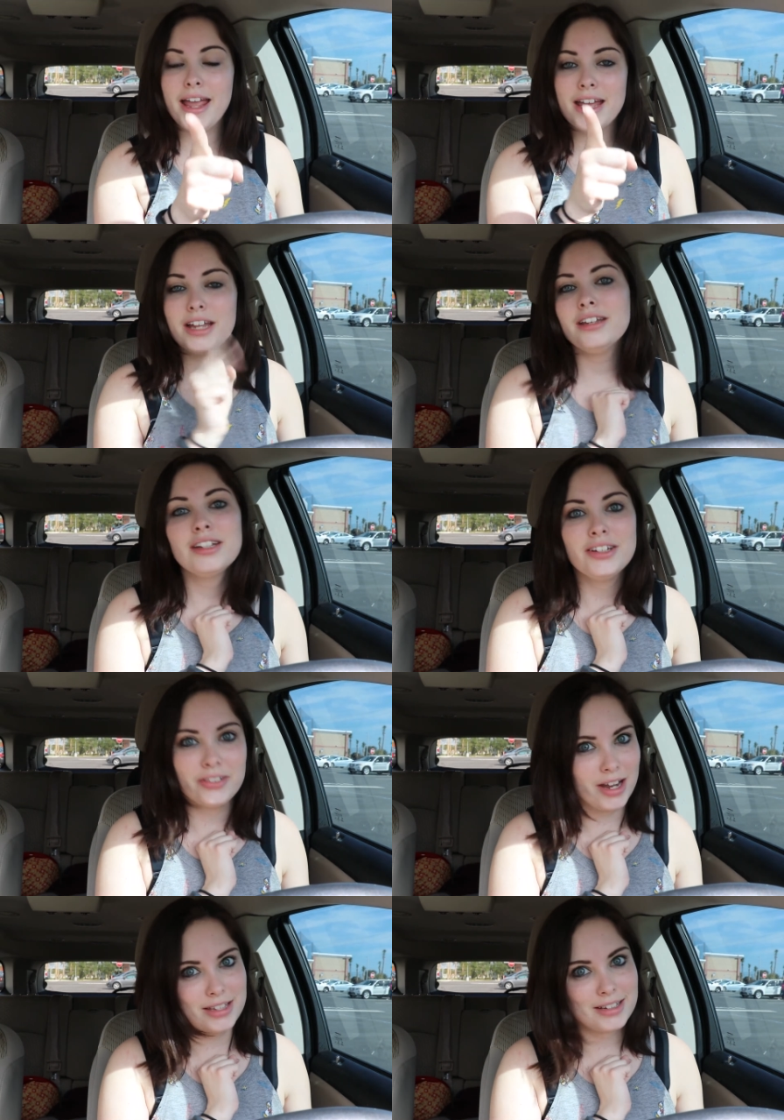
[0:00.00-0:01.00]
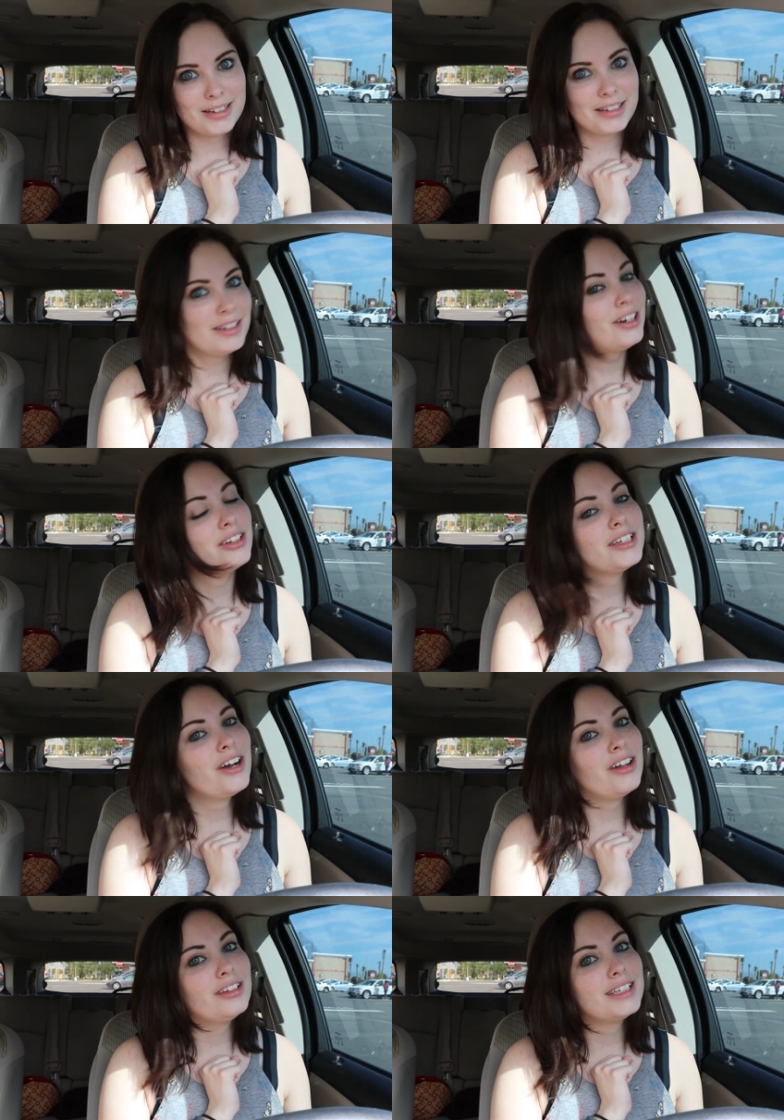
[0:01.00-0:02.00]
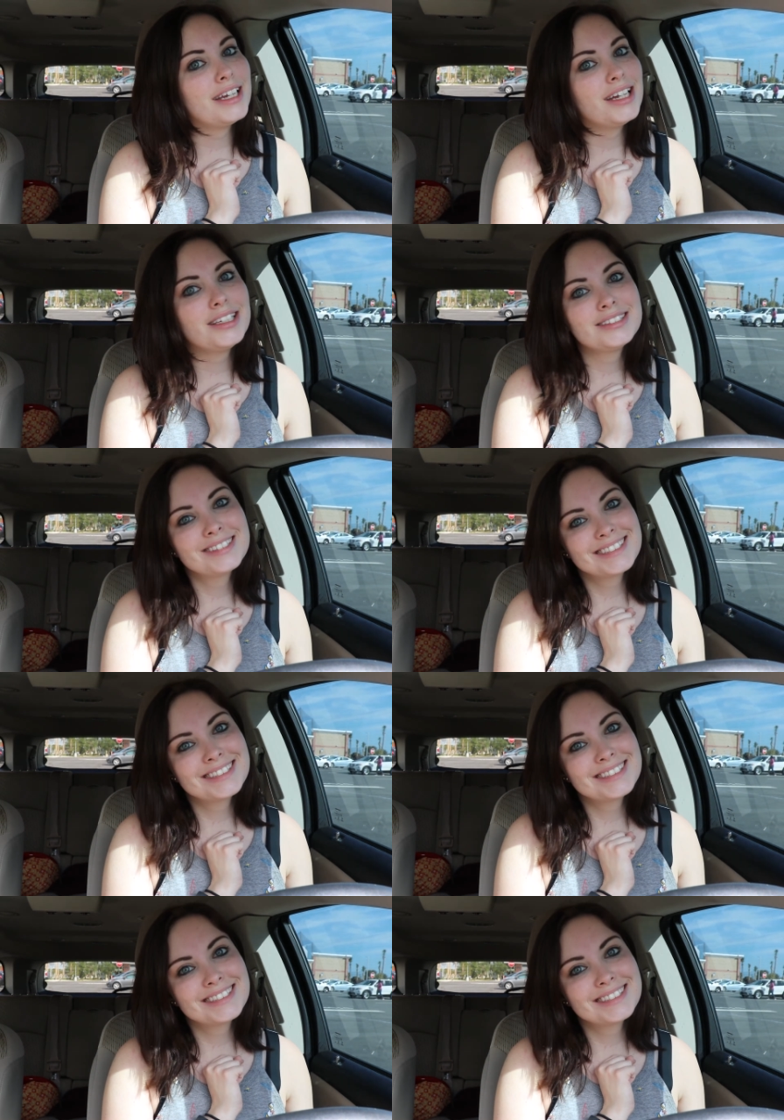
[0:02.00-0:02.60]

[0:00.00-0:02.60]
and you guys are gonna get an Aldi haul today.